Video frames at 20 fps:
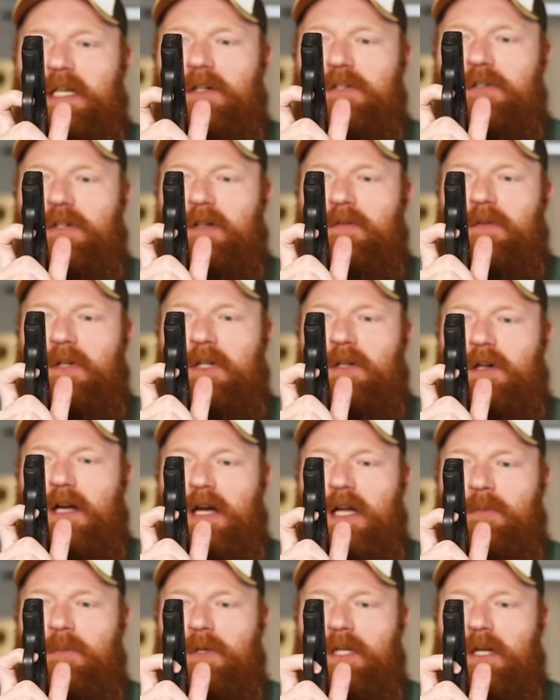our trigger finger
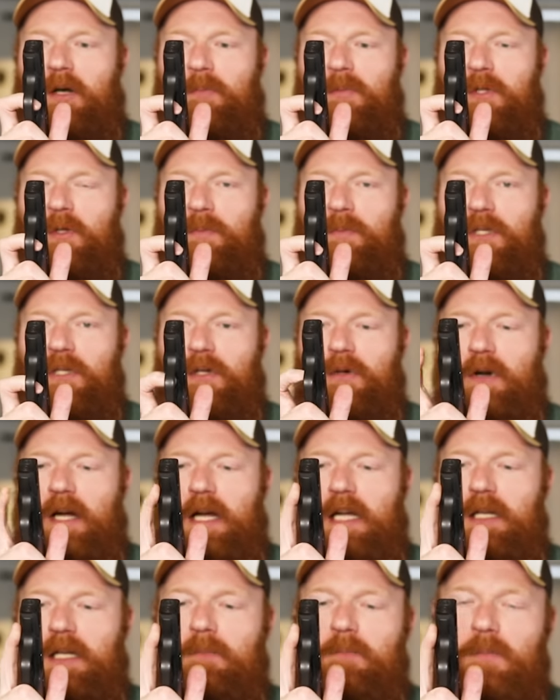on and we go pew pew,
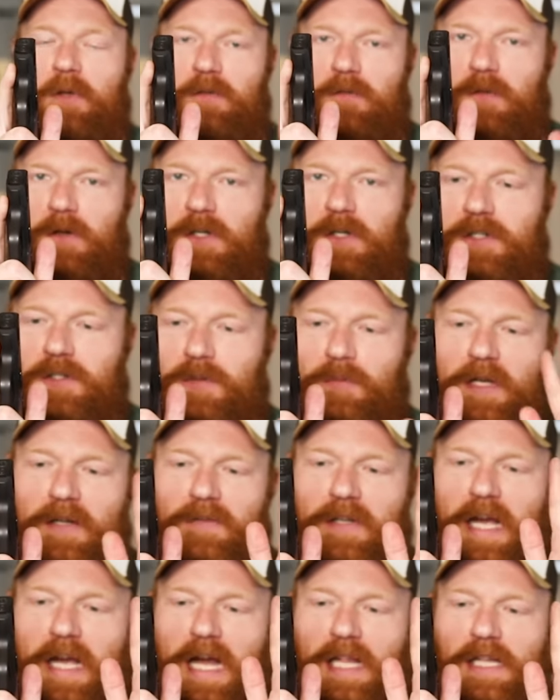right? But first we
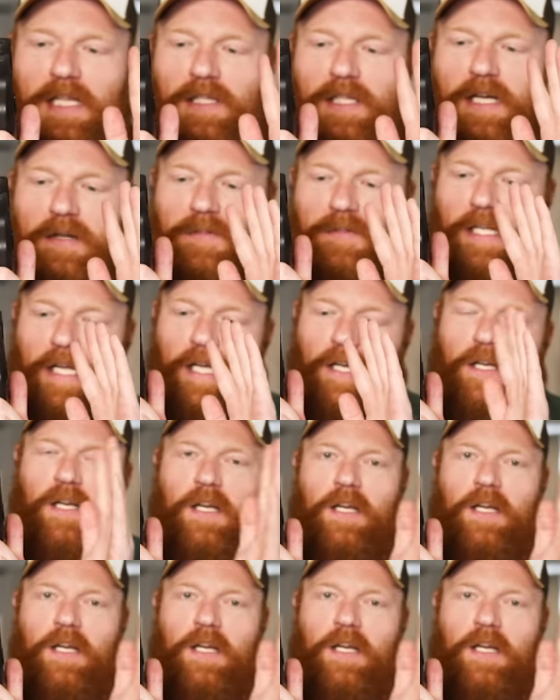have to add the left hand.